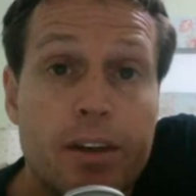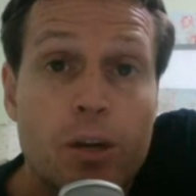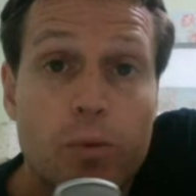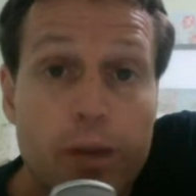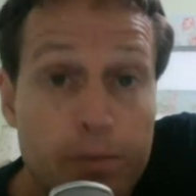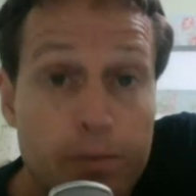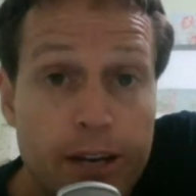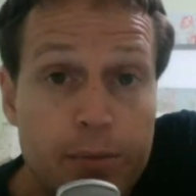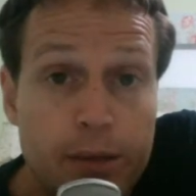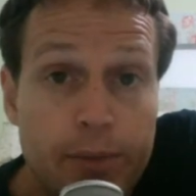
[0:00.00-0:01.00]
we
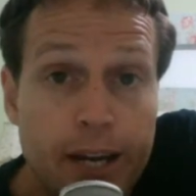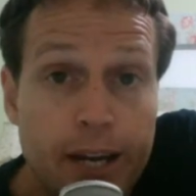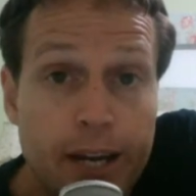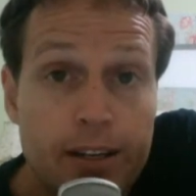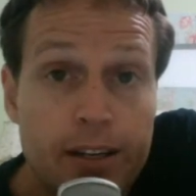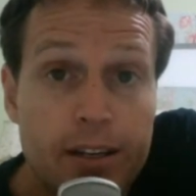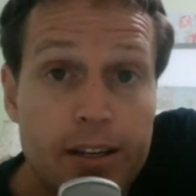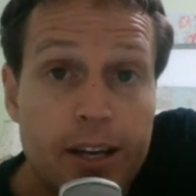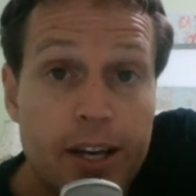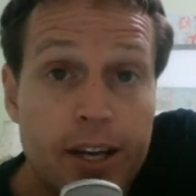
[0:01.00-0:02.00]
played with a band that
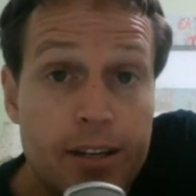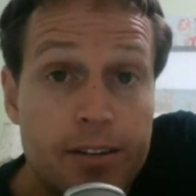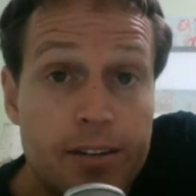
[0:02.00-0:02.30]
had